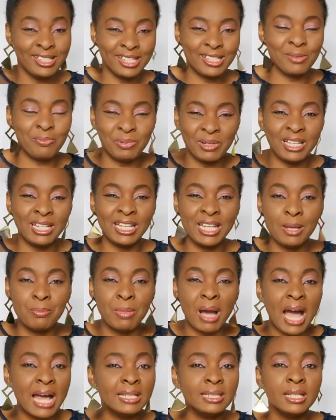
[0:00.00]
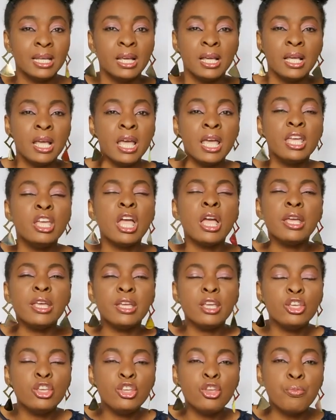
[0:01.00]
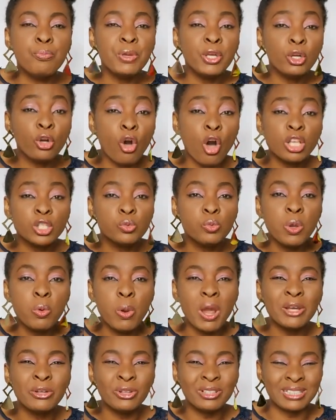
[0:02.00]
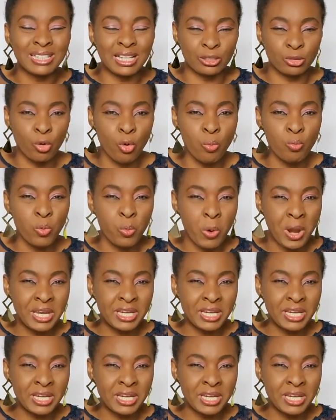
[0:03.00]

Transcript: disciplining him. And because we were not at home,